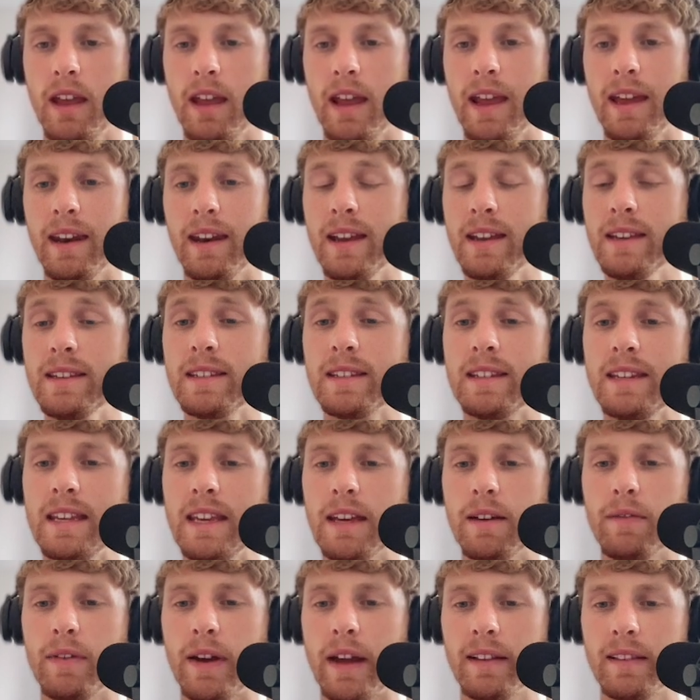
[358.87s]
it is the
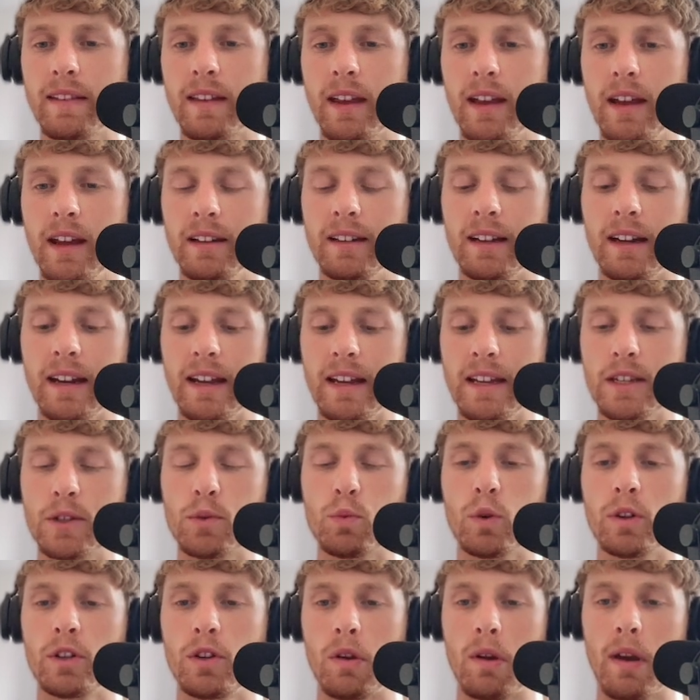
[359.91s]
event that is
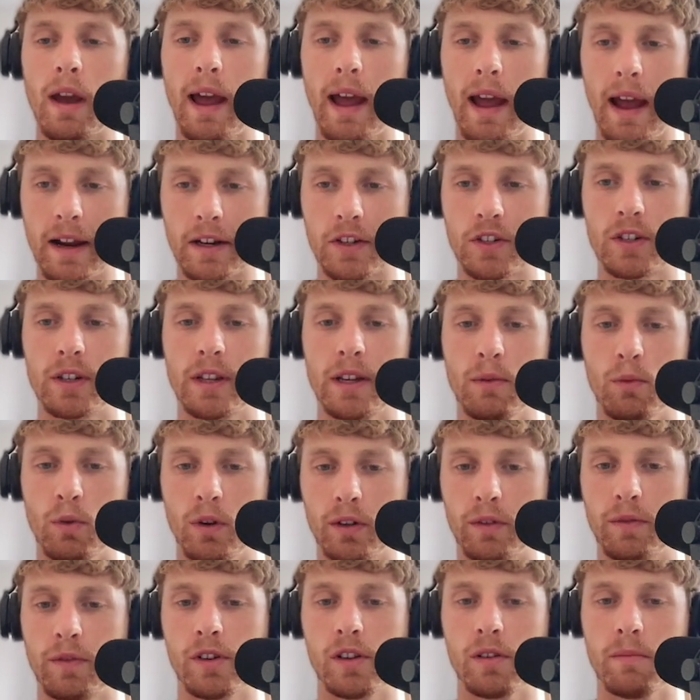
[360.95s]
what you actually
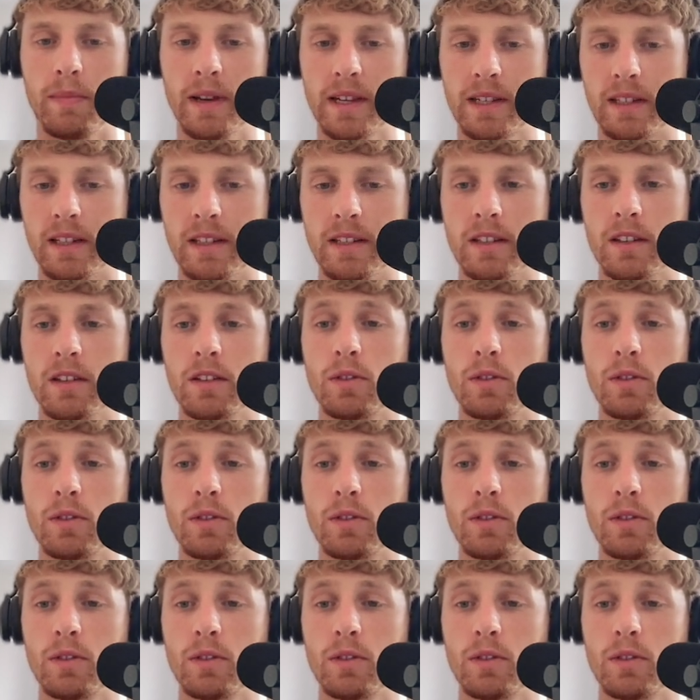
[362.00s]
want for your business.